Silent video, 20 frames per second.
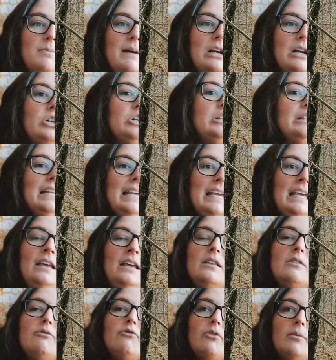better
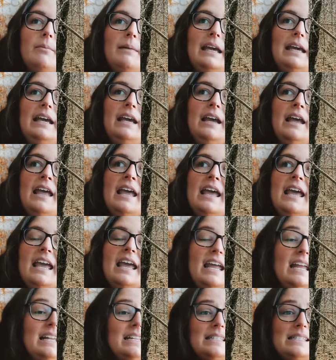length for me.
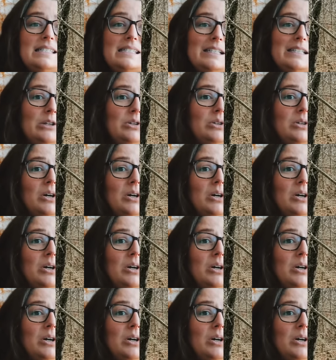It's still